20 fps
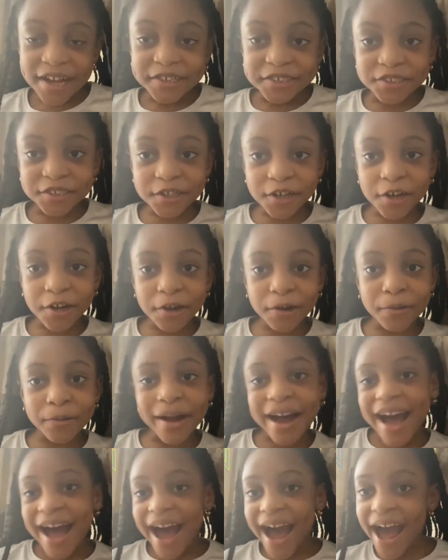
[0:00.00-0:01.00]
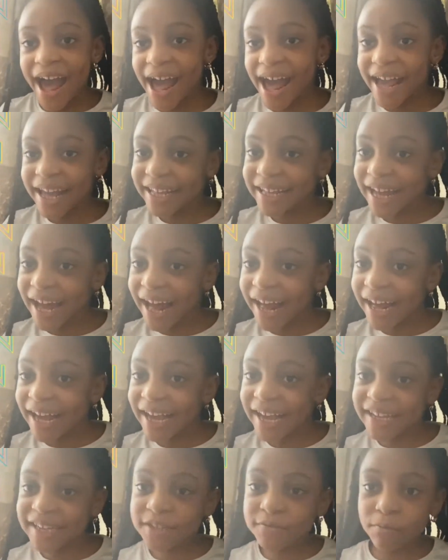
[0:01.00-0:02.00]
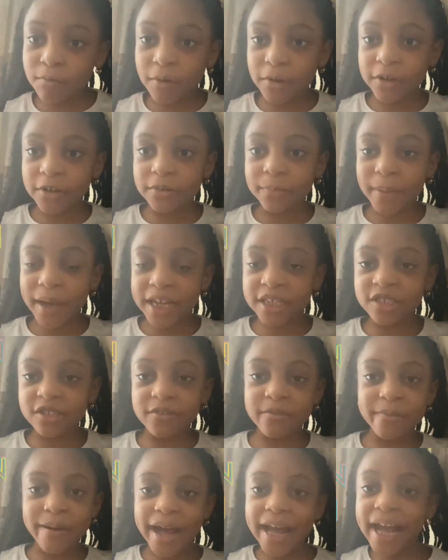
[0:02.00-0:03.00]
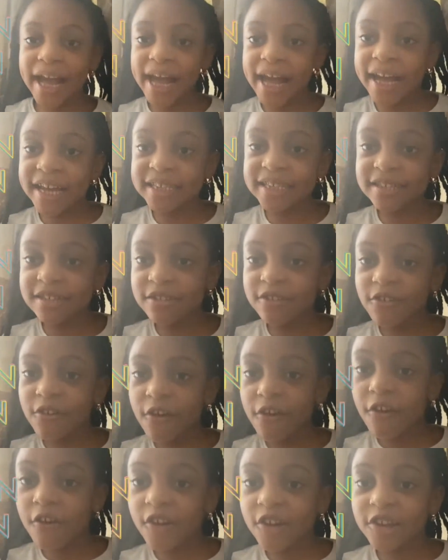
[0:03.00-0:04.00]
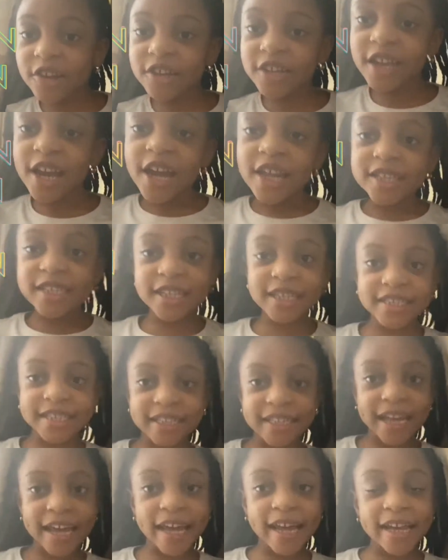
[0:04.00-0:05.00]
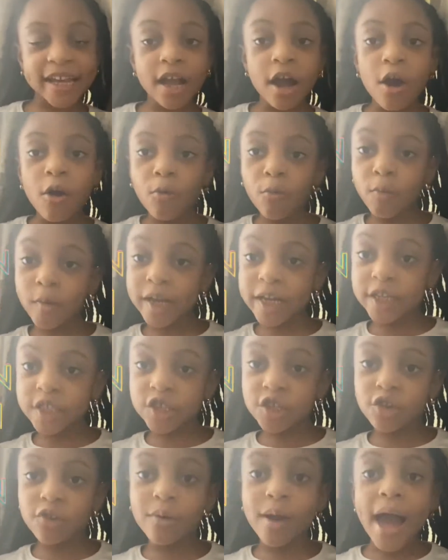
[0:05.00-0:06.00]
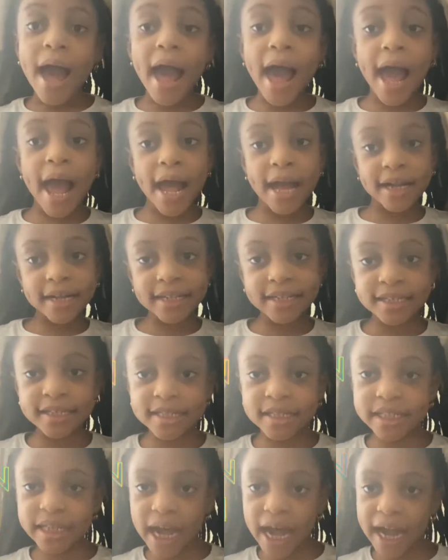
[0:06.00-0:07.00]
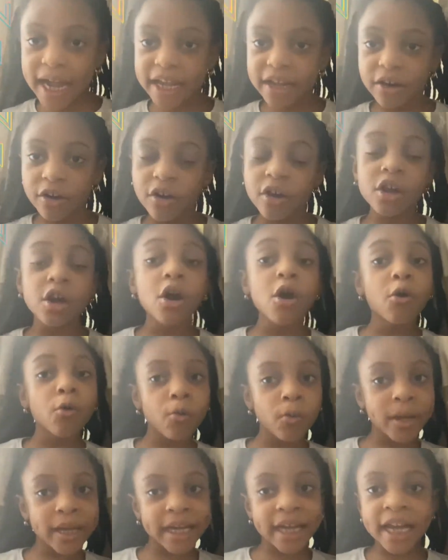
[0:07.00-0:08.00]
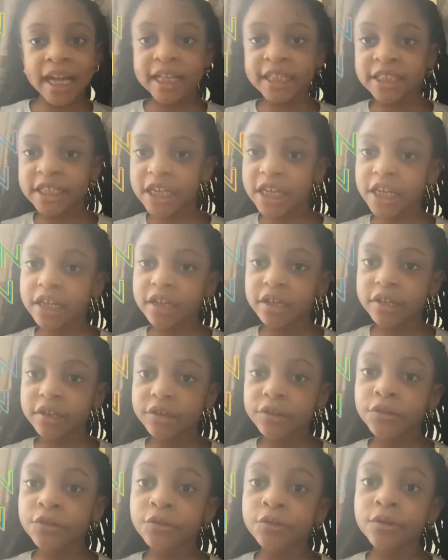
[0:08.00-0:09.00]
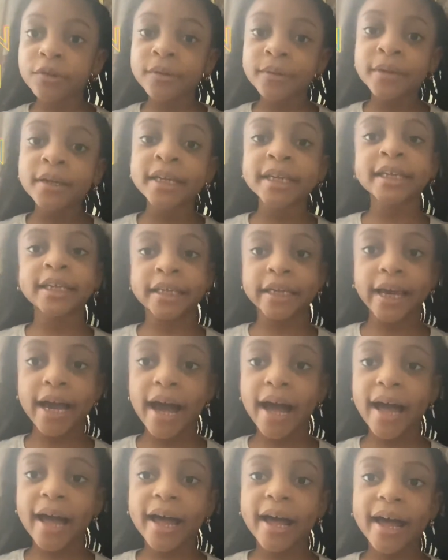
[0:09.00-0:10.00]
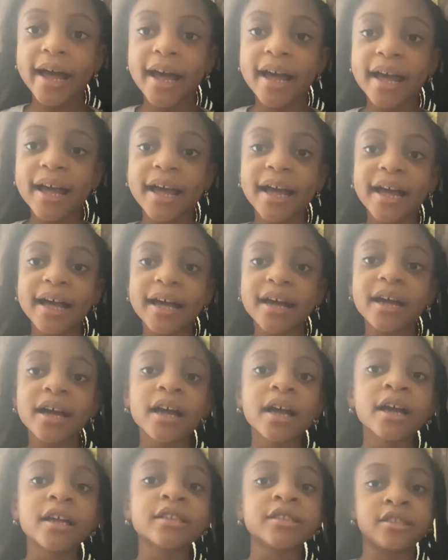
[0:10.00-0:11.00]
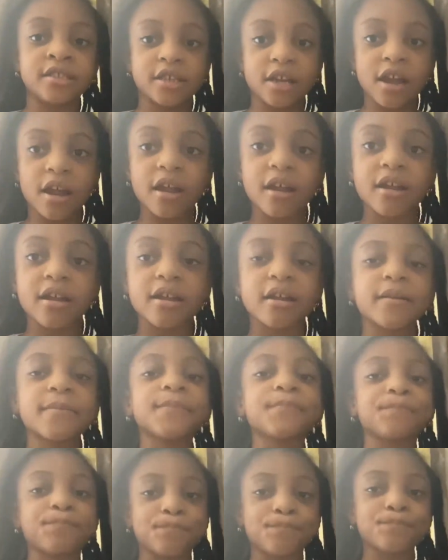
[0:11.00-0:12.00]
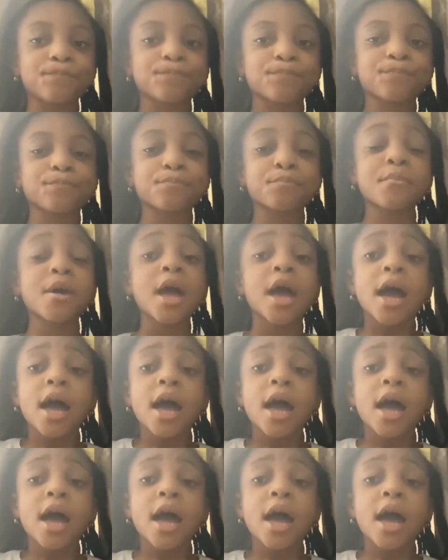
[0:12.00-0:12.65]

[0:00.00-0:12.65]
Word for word: So, hi guys, welcome back to my hair salon. Today, we do any style we can do. Yeah. There. Mm-hmm.